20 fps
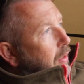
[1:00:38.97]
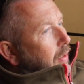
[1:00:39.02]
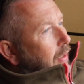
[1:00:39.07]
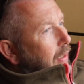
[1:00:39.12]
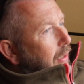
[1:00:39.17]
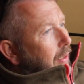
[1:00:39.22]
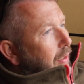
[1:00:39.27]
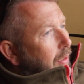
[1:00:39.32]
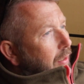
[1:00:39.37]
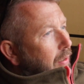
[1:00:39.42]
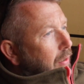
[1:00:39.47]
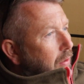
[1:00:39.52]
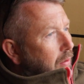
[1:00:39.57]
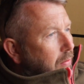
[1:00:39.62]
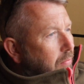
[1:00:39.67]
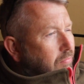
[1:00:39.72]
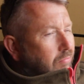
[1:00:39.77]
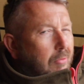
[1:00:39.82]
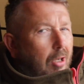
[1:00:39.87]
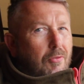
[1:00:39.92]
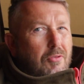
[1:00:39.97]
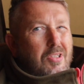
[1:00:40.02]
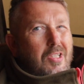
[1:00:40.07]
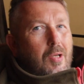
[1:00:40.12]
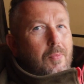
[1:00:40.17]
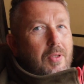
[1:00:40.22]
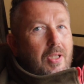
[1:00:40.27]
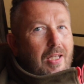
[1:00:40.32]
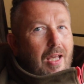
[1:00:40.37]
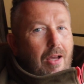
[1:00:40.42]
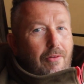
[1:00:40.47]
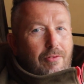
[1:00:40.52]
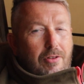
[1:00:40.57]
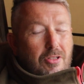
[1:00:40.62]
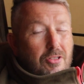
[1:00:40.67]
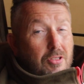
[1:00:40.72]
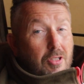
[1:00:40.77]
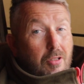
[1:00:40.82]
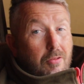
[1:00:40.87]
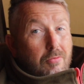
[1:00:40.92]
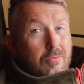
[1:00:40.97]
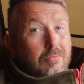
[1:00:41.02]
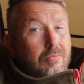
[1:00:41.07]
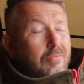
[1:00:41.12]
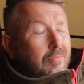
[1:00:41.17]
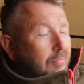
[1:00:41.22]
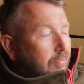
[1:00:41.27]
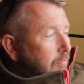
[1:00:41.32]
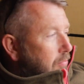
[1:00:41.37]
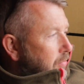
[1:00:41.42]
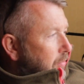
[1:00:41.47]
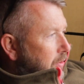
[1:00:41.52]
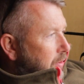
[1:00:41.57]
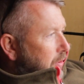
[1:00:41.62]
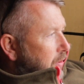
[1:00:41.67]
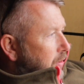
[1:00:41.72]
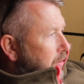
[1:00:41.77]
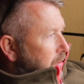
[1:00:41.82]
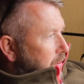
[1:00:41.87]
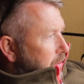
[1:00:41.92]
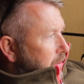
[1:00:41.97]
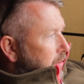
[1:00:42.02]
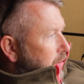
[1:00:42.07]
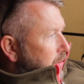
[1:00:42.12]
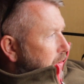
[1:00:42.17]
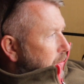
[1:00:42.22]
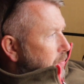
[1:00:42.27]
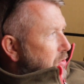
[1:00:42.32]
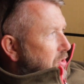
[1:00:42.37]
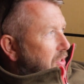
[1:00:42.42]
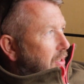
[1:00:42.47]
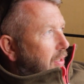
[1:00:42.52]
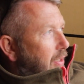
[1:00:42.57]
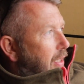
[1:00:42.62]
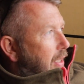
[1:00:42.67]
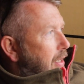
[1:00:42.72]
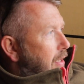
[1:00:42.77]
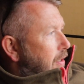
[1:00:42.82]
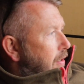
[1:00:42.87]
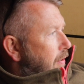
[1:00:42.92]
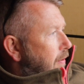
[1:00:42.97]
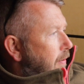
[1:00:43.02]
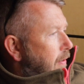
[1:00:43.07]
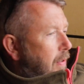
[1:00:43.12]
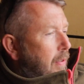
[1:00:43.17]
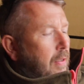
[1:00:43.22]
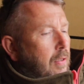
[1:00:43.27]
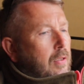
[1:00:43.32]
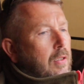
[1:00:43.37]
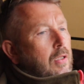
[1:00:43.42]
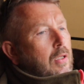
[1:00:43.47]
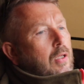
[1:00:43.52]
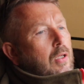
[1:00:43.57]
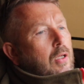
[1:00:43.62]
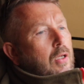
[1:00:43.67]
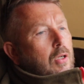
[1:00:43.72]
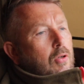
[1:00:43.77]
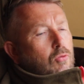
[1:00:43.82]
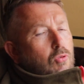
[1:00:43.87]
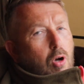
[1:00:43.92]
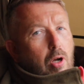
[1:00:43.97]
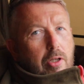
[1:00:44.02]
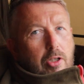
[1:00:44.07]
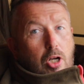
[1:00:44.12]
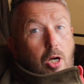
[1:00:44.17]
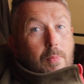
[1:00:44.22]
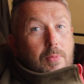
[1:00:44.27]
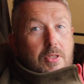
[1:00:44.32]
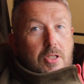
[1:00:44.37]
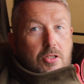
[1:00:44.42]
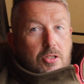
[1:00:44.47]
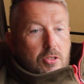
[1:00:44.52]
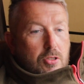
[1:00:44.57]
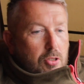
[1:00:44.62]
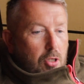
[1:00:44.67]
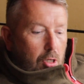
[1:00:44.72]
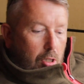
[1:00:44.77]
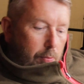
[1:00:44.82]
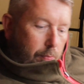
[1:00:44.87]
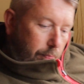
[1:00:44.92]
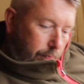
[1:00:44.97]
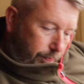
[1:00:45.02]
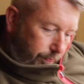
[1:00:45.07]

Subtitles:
but obviously I'm the gaffer, so I'm still here. Right, competition time.